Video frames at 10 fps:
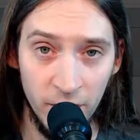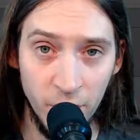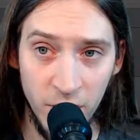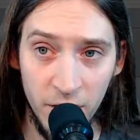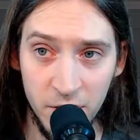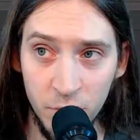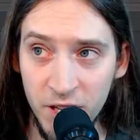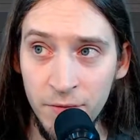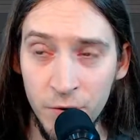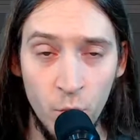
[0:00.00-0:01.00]
Okay, so
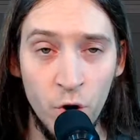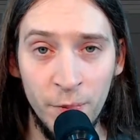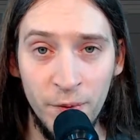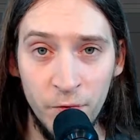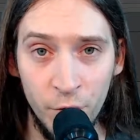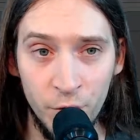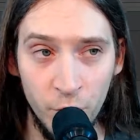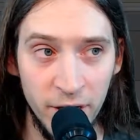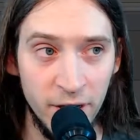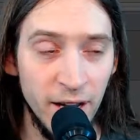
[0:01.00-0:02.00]
save your work before you do
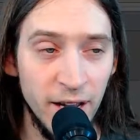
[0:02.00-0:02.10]
it.